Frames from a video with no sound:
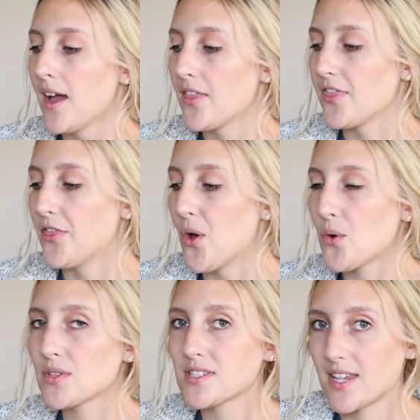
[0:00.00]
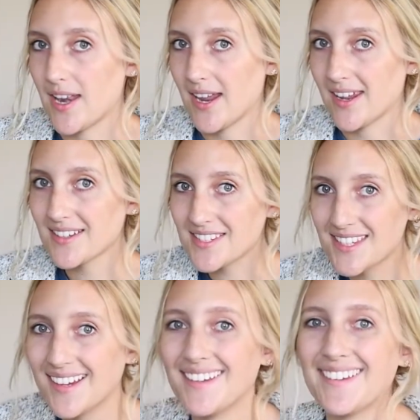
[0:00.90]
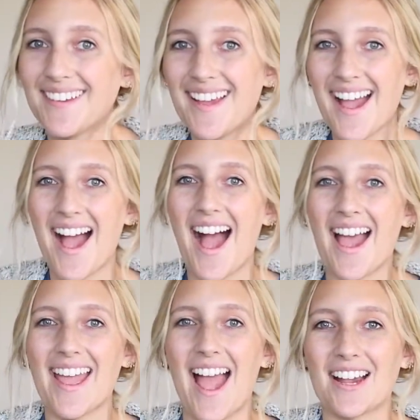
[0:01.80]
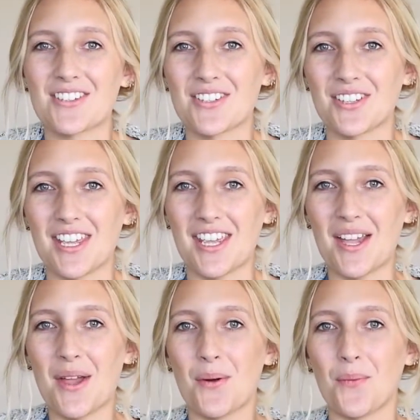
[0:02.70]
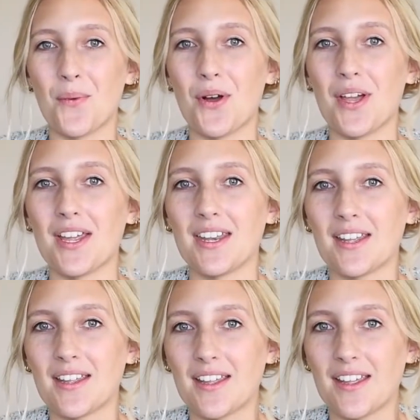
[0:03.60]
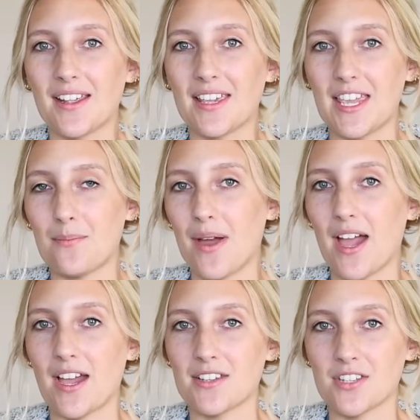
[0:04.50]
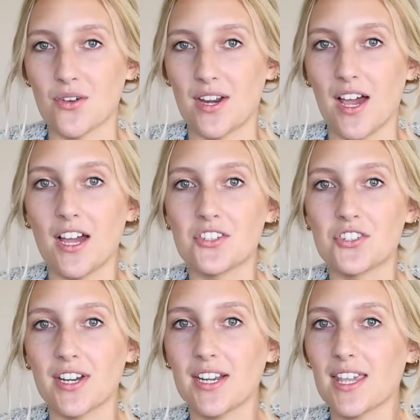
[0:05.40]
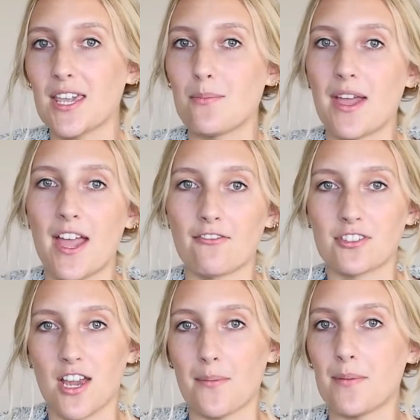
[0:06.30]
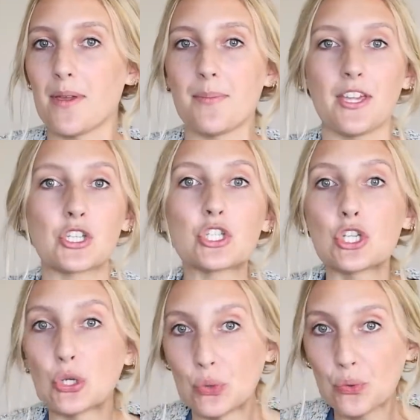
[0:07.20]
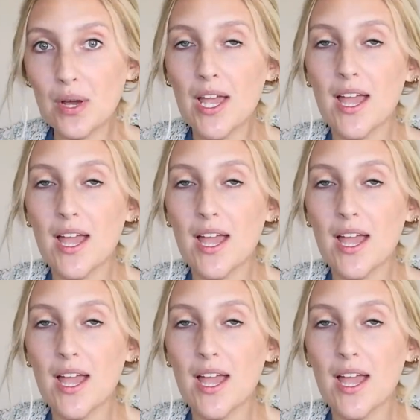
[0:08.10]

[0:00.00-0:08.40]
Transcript: Those settings, I actually would keep my ISO at 100, keep my f-stop at maybe a 2.